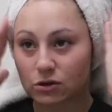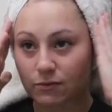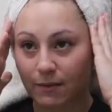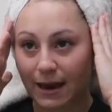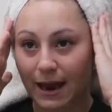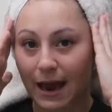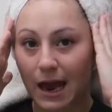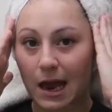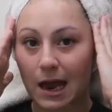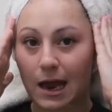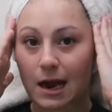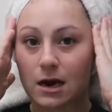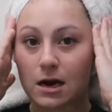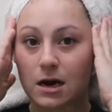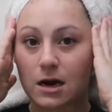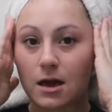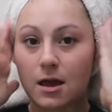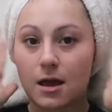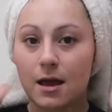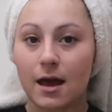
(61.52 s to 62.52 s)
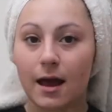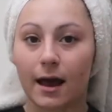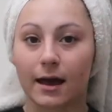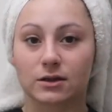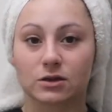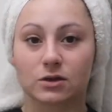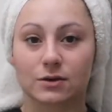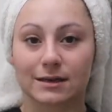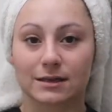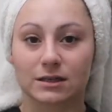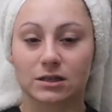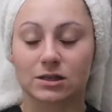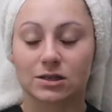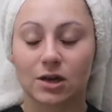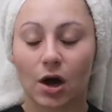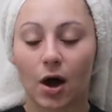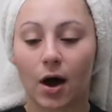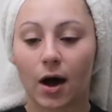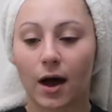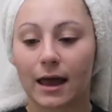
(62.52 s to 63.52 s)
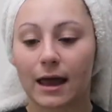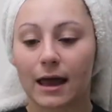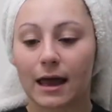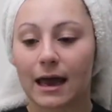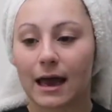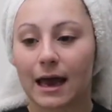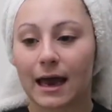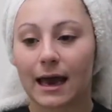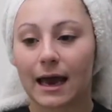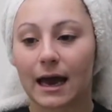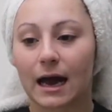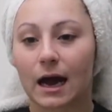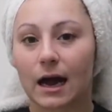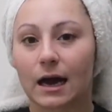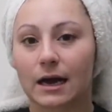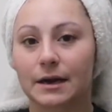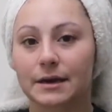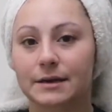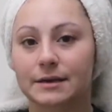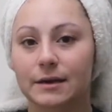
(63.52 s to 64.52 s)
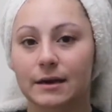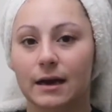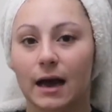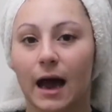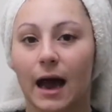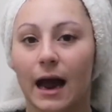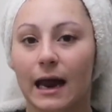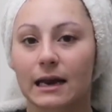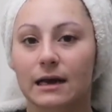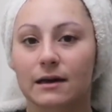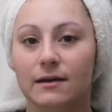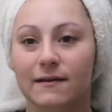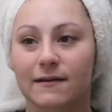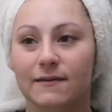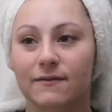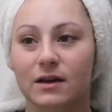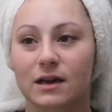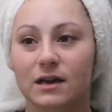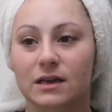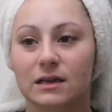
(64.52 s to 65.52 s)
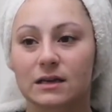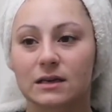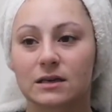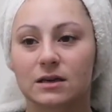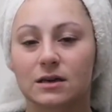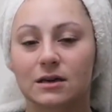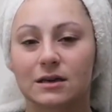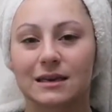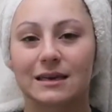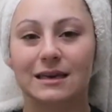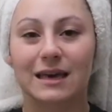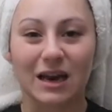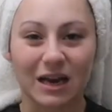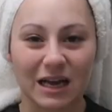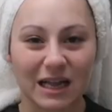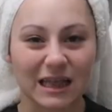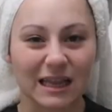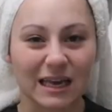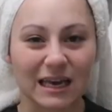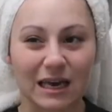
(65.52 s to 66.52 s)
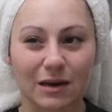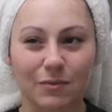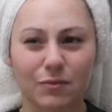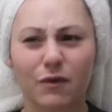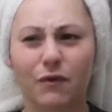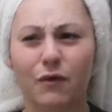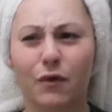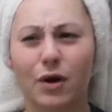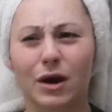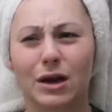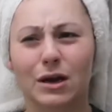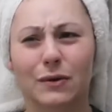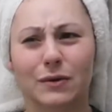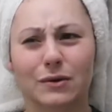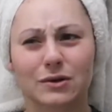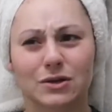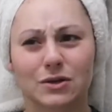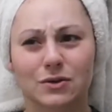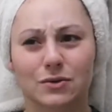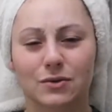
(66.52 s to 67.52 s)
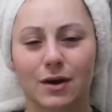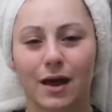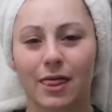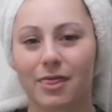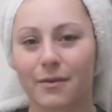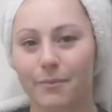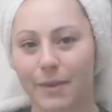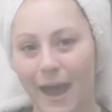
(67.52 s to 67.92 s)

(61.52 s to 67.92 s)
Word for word: do my hair, as you guys saw, and kind of get clean before I go into the